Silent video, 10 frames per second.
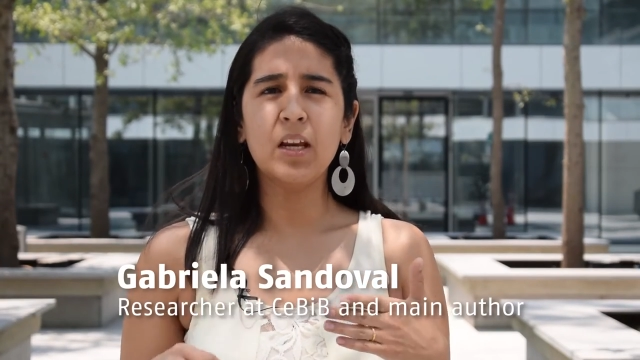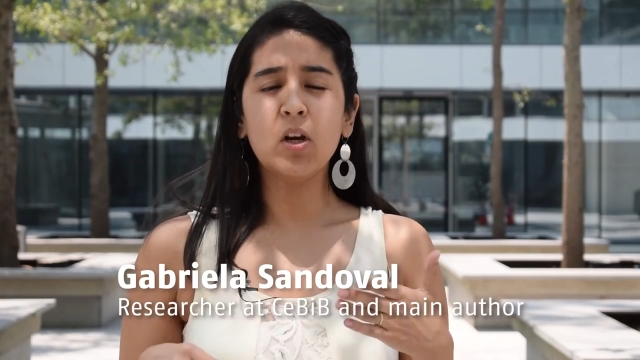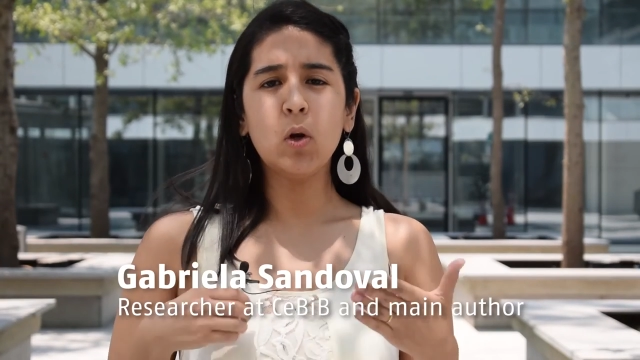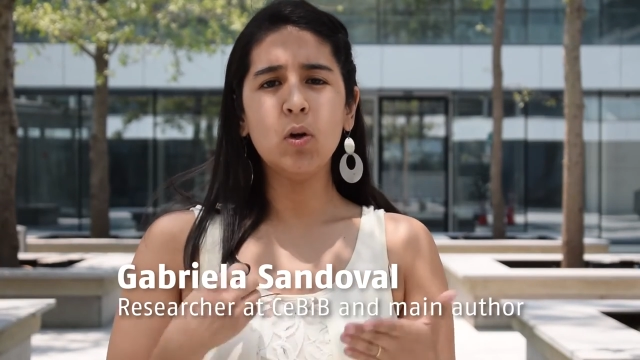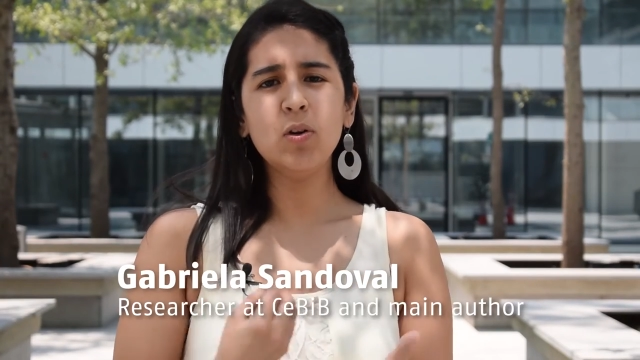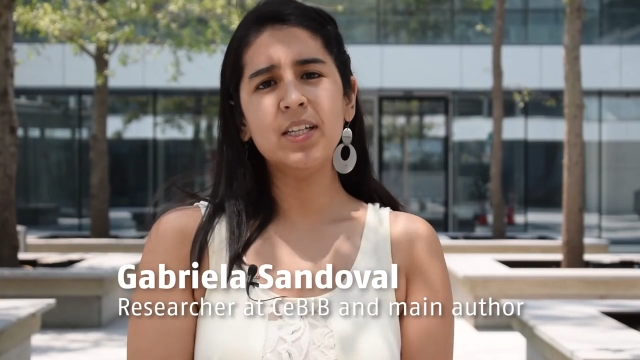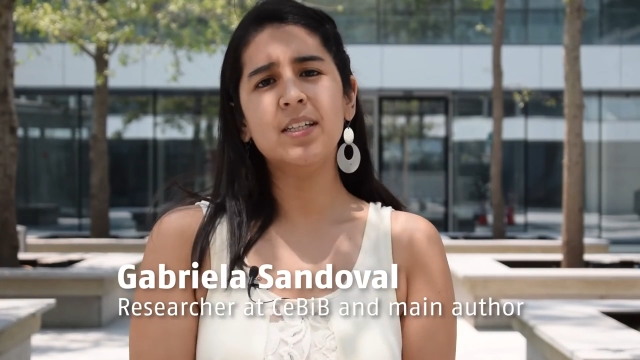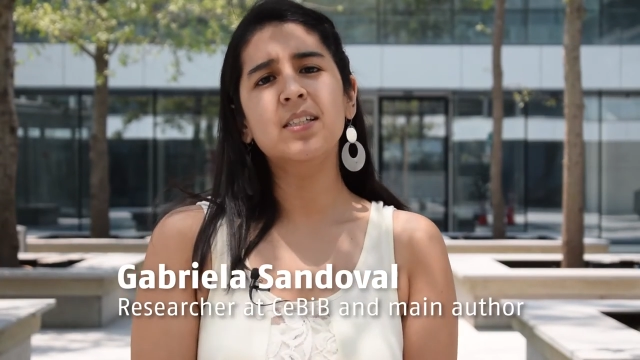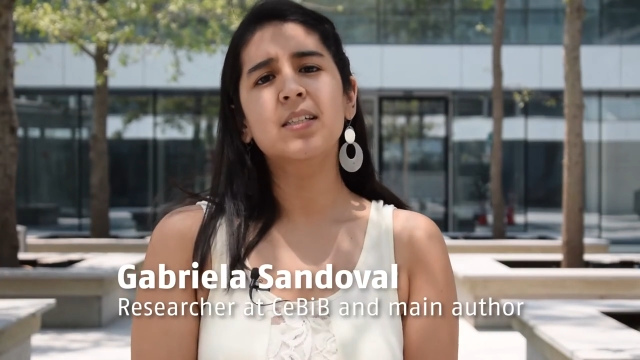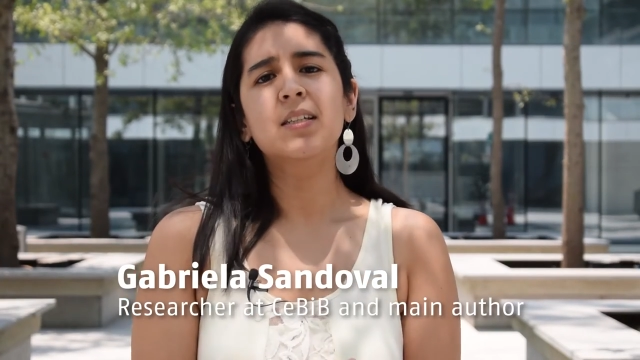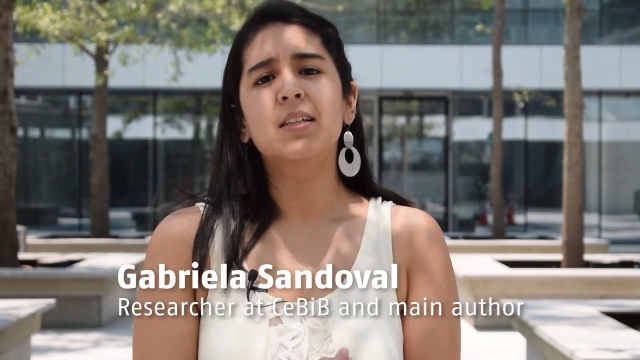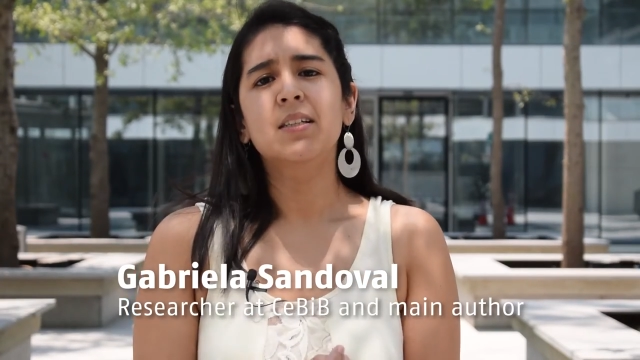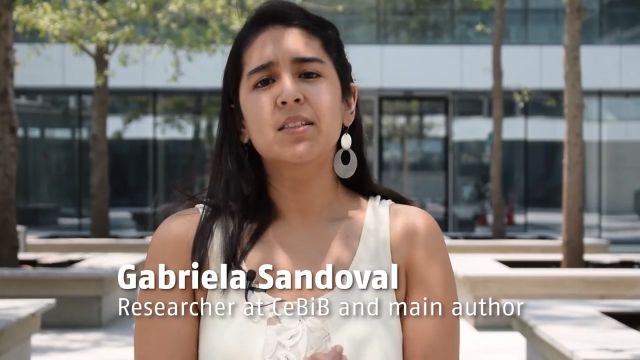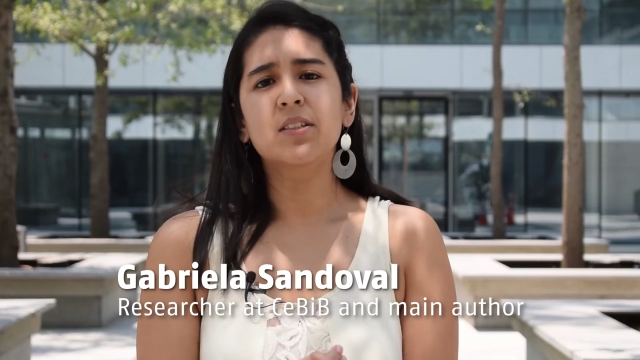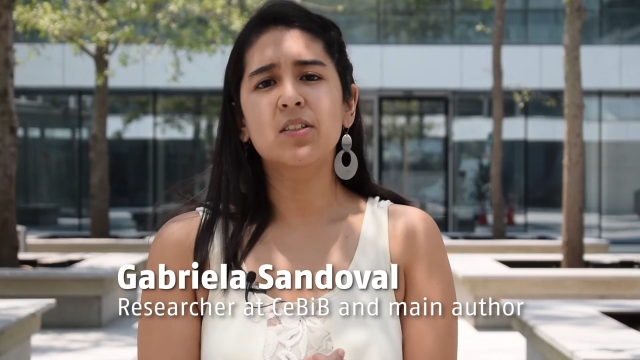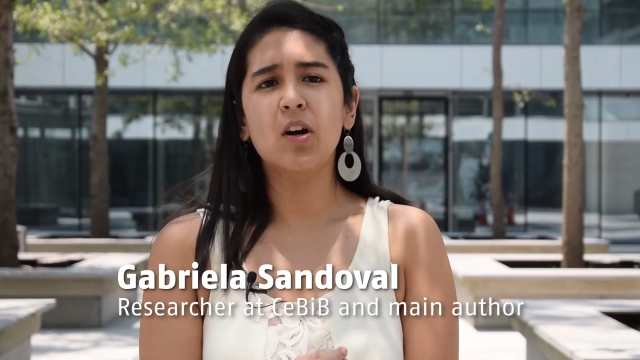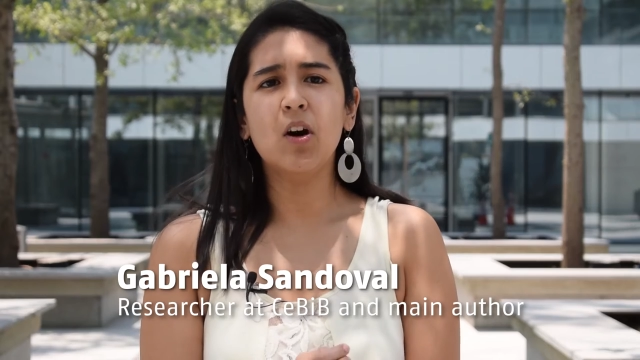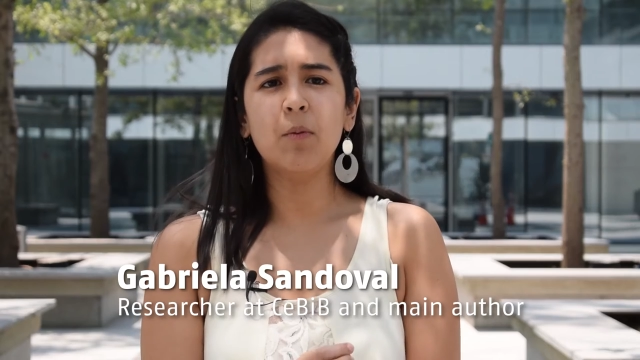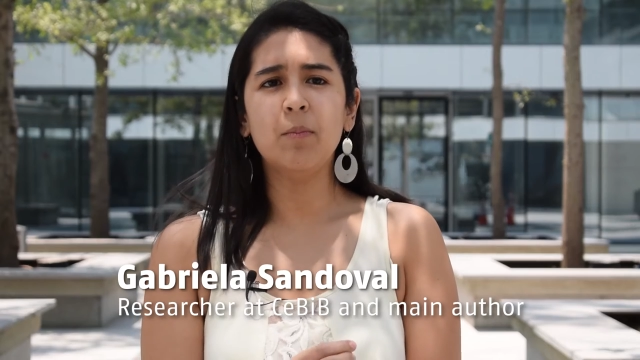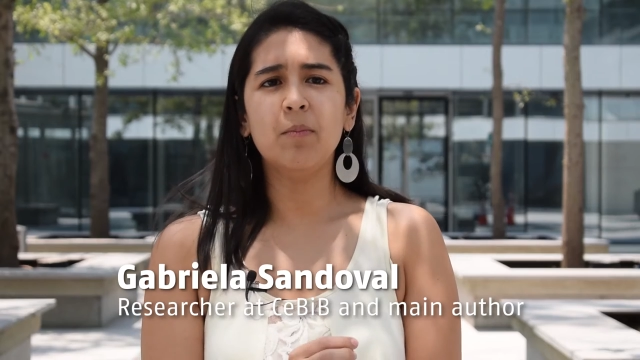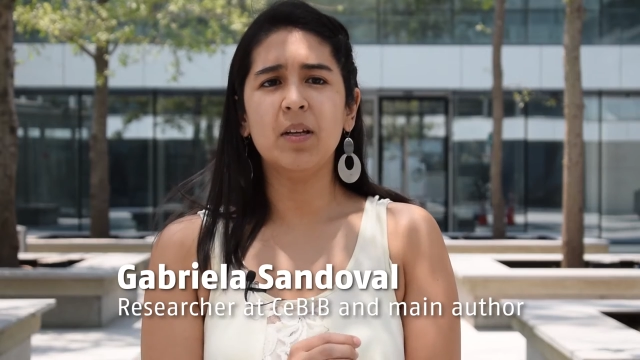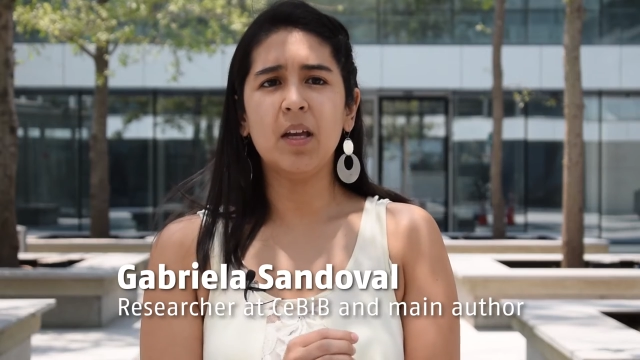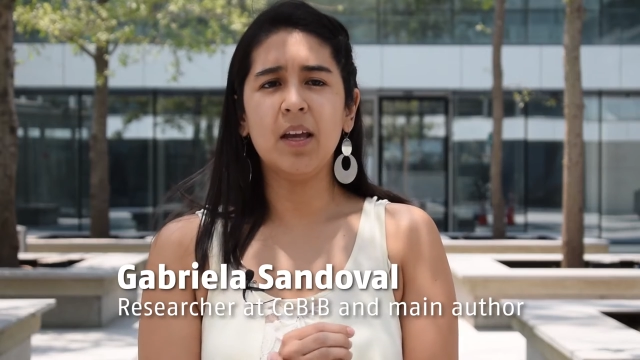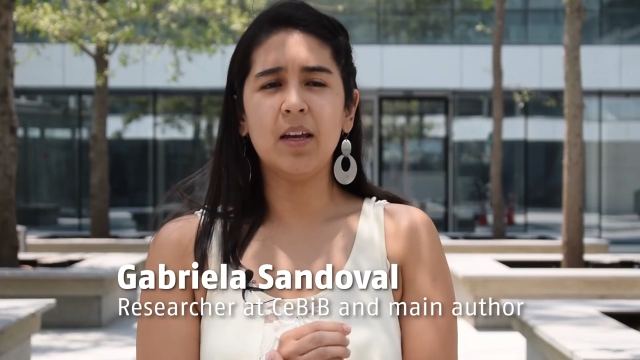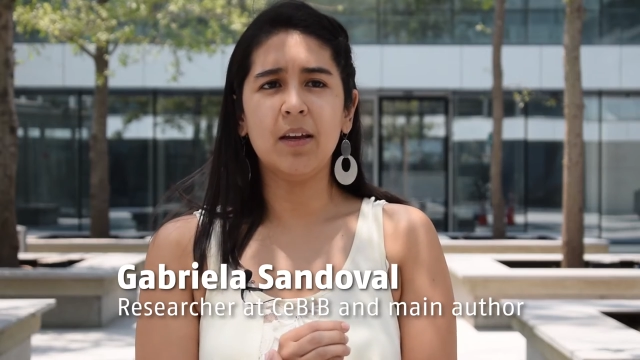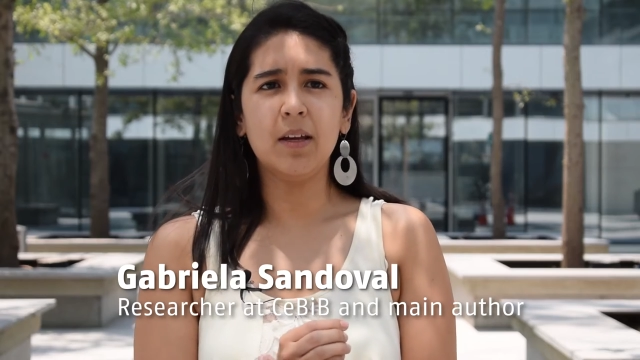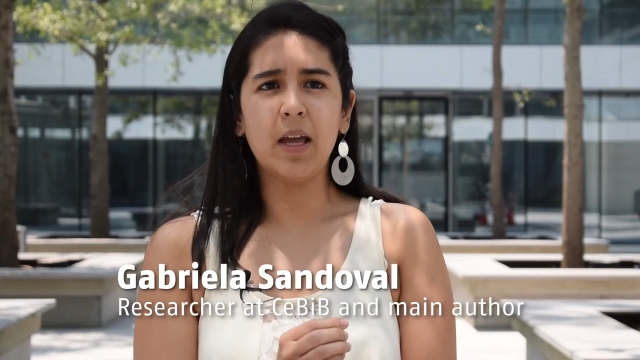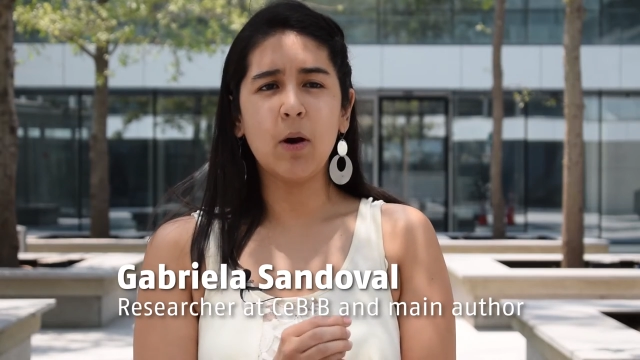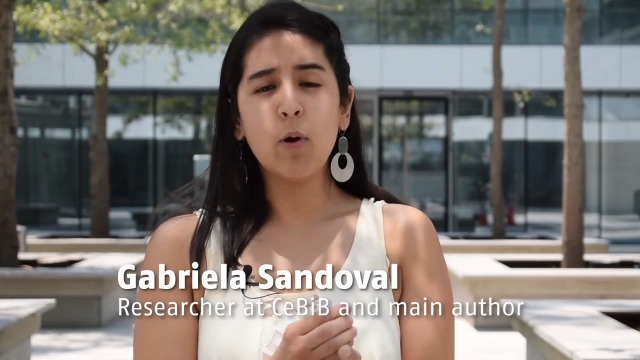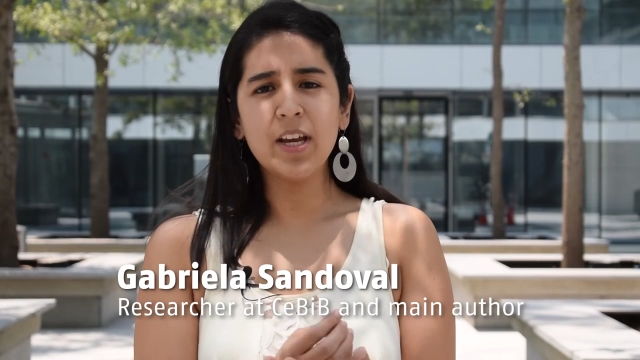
included some uh,